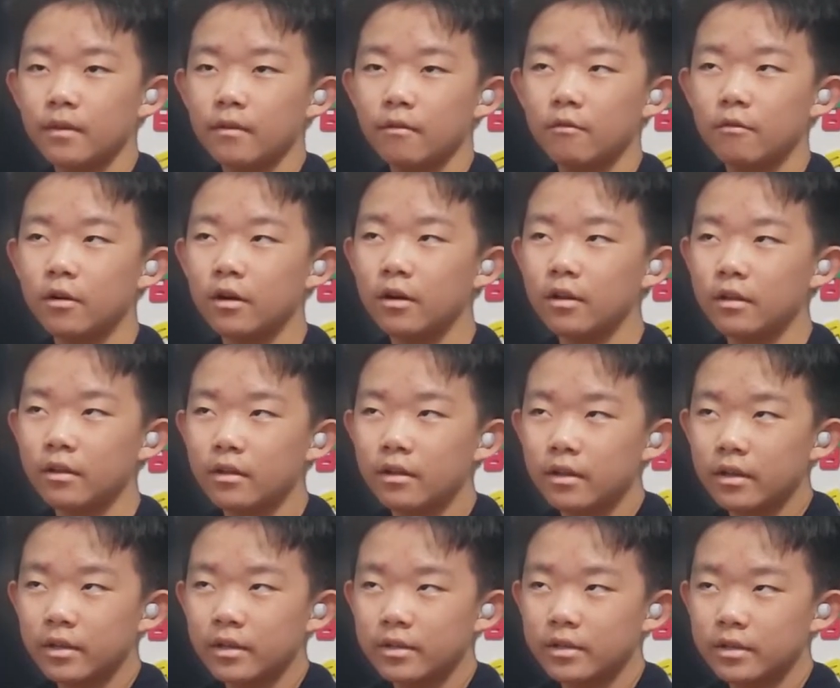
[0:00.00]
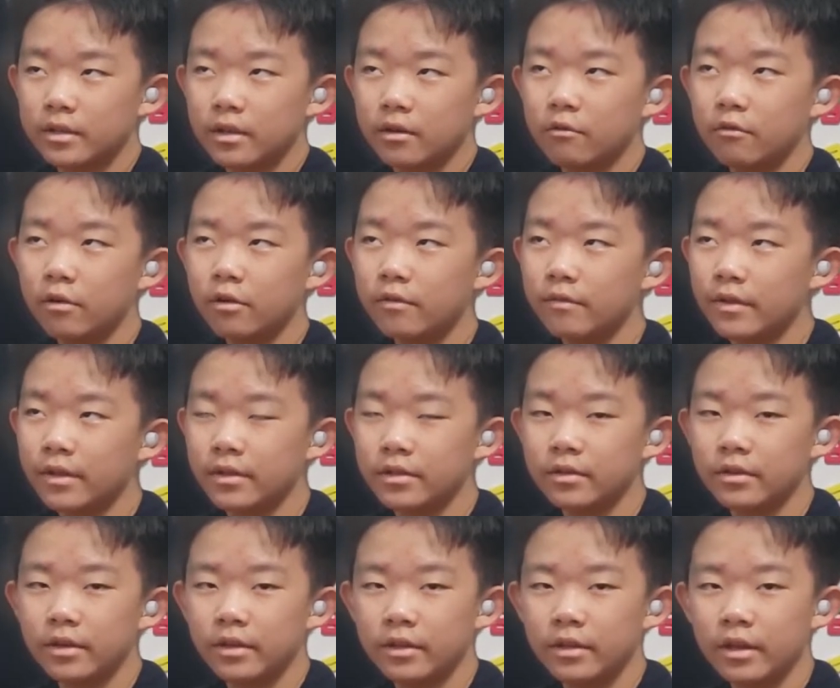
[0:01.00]
One is a
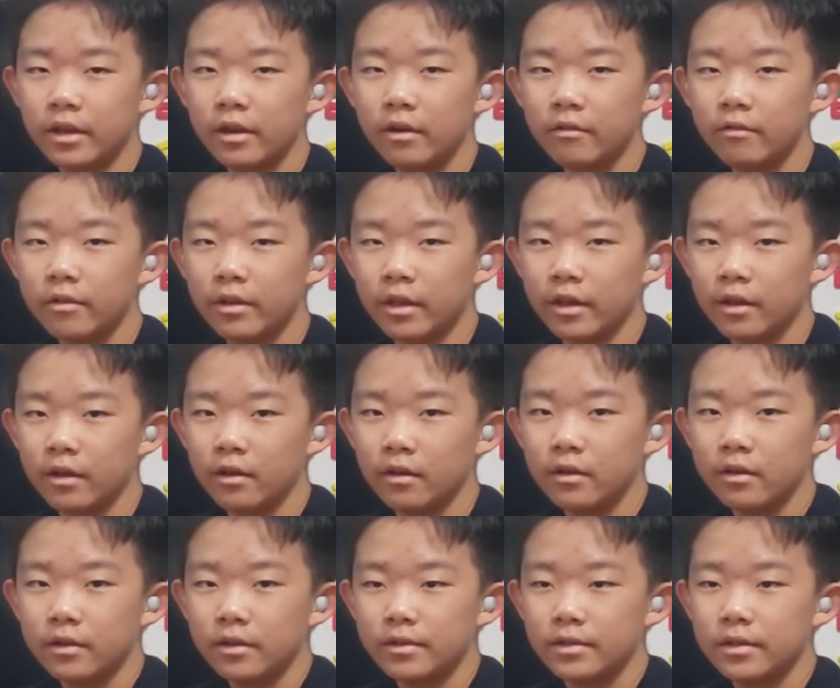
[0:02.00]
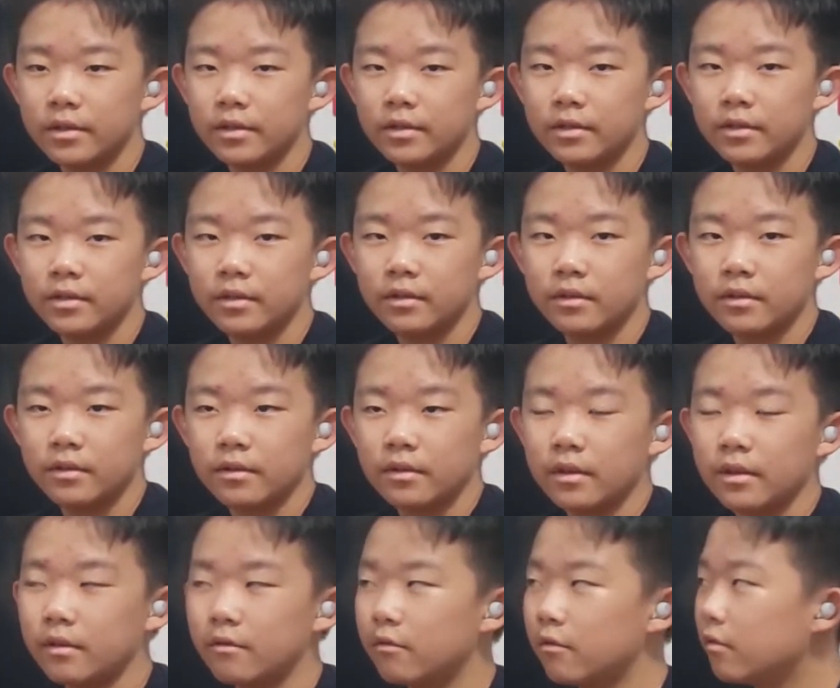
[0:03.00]
well-ventilated area since
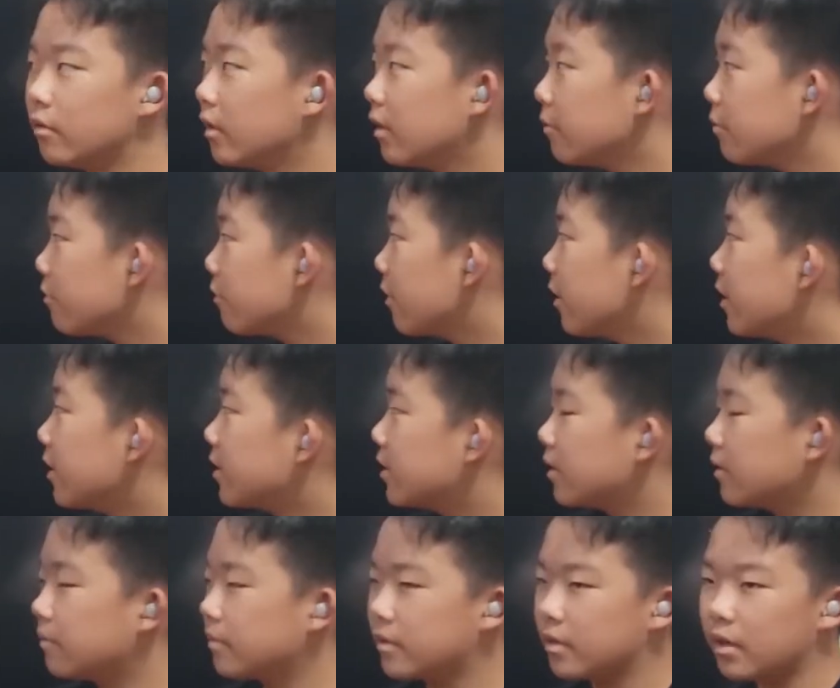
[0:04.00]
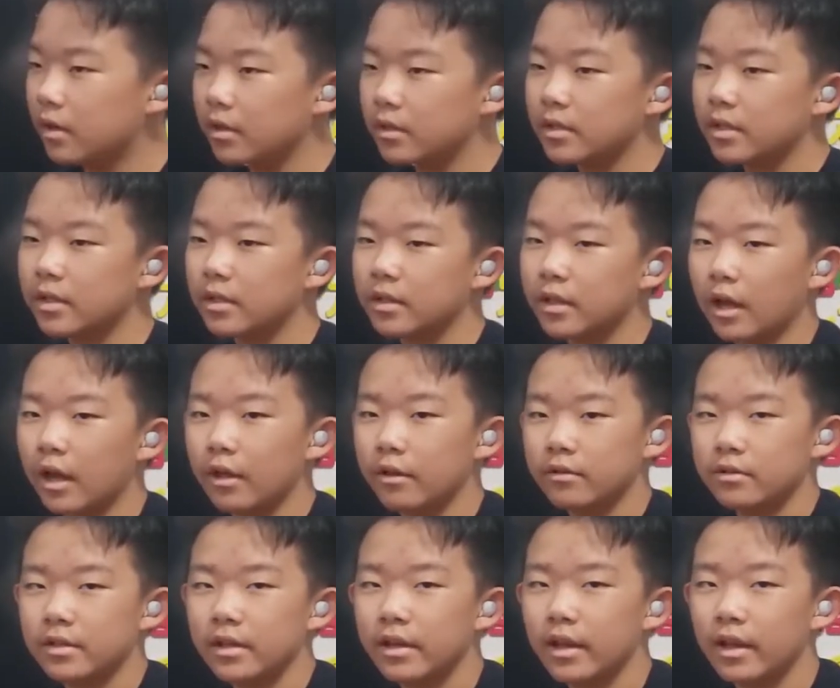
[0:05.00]
it will liberate some toxic
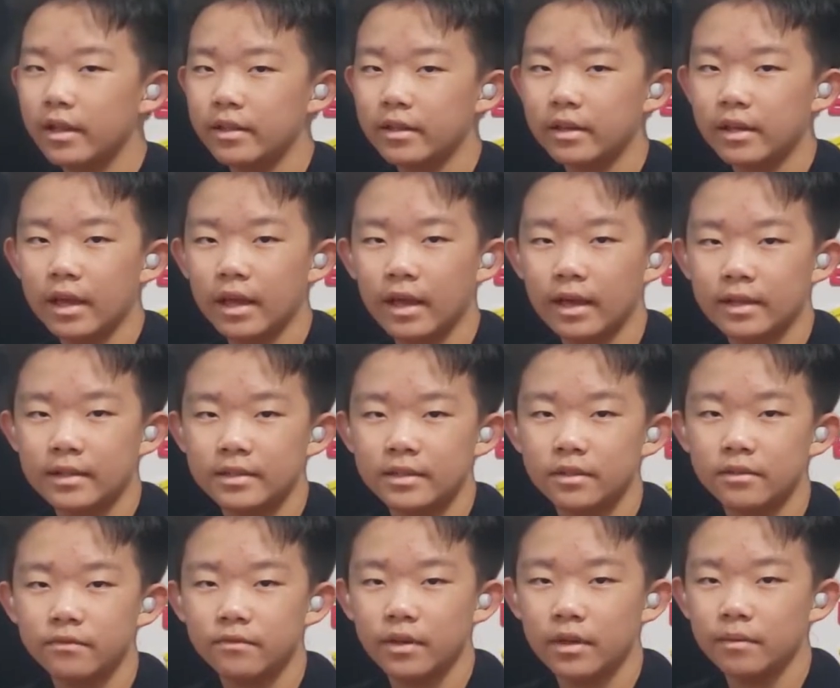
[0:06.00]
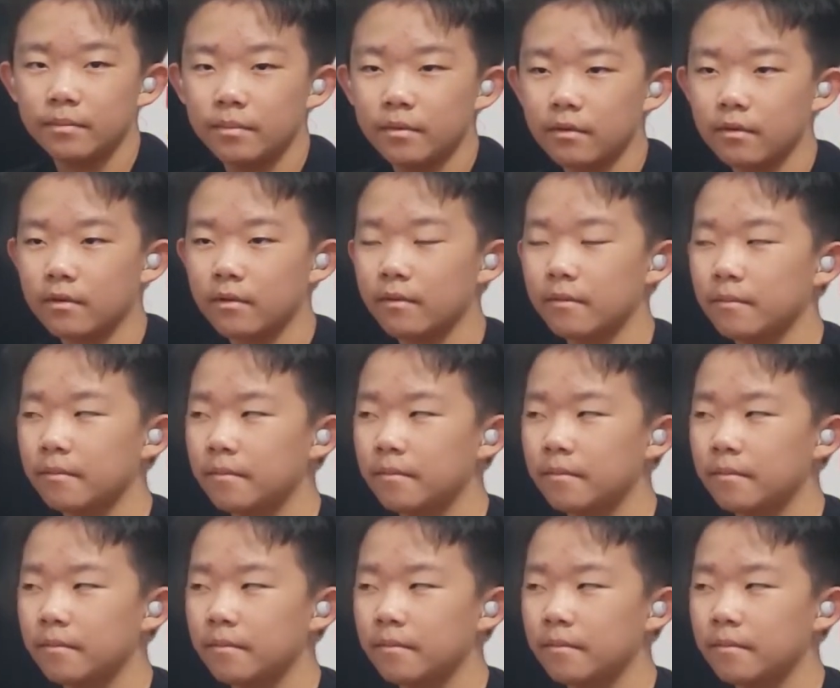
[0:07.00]
thiocyanic acid vapor.